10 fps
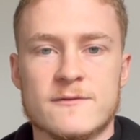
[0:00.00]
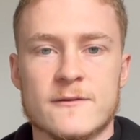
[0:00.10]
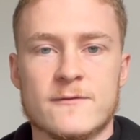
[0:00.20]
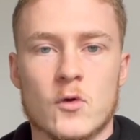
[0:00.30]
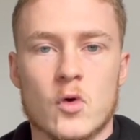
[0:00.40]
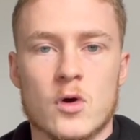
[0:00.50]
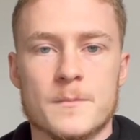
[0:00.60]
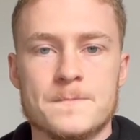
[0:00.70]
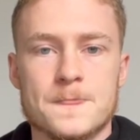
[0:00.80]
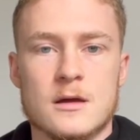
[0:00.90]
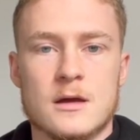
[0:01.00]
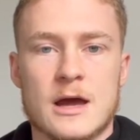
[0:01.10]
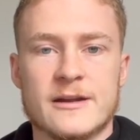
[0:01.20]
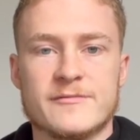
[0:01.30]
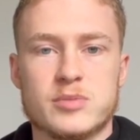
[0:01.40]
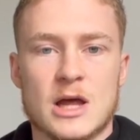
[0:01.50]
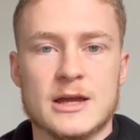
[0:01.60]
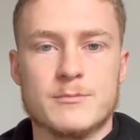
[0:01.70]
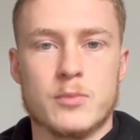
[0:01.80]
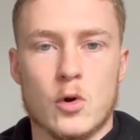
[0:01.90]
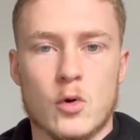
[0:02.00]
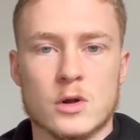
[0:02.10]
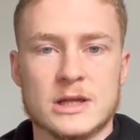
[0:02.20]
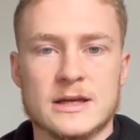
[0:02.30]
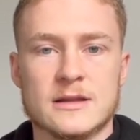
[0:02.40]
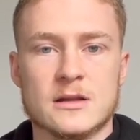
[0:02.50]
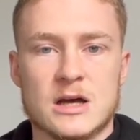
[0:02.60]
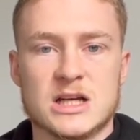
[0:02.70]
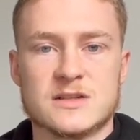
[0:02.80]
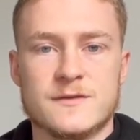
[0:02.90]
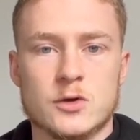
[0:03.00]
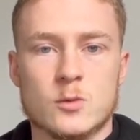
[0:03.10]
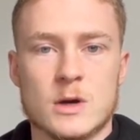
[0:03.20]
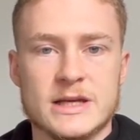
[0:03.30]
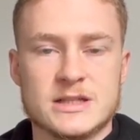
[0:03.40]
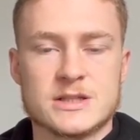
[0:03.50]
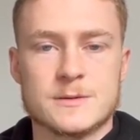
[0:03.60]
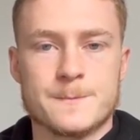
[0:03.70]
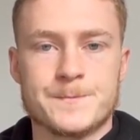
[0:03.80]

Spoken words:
for form and have played poorly the last few weeks.